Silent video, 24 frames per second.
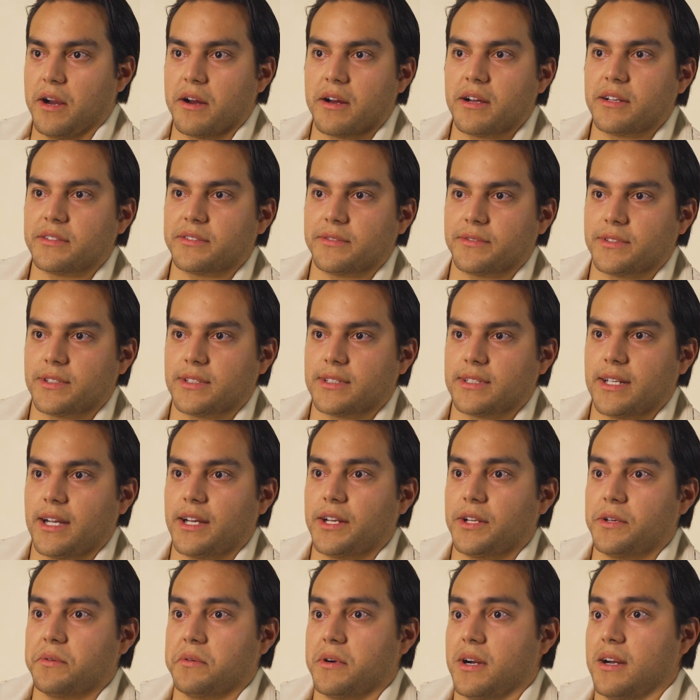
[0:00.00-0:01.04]
areas of
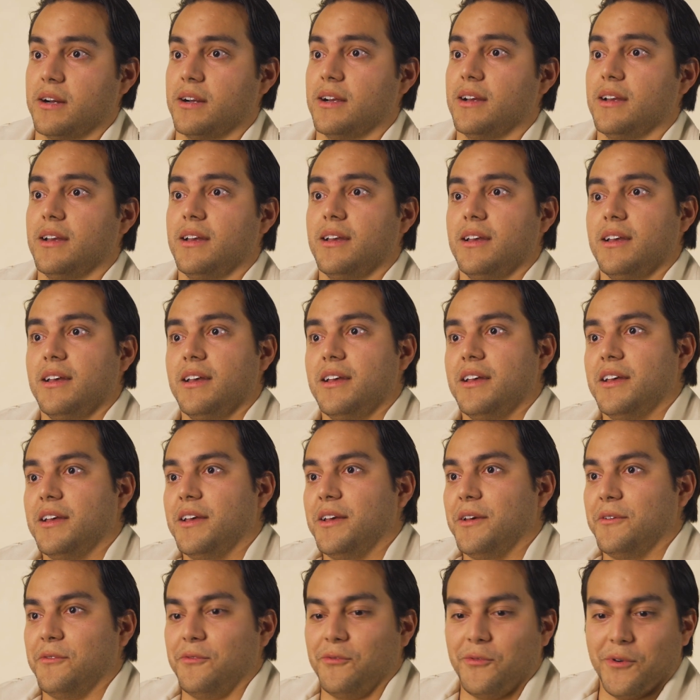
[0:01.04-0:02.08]
society where
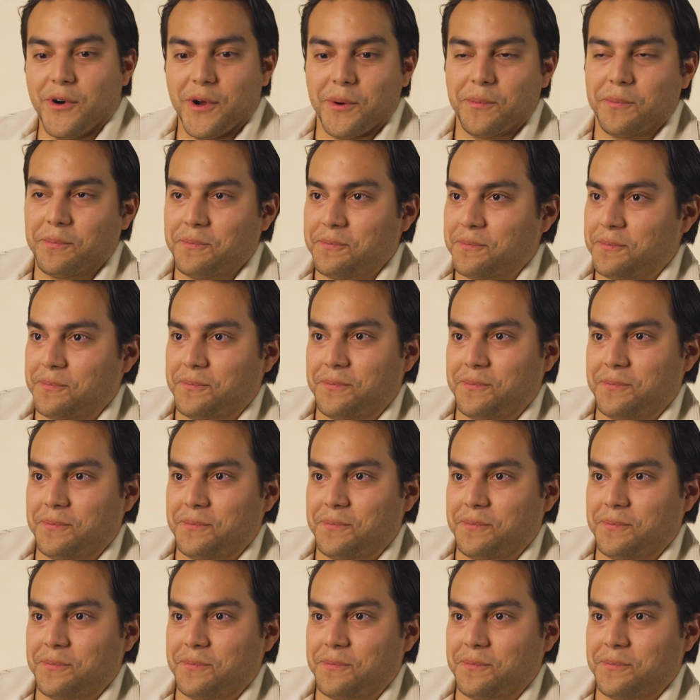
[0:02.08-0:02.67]
if one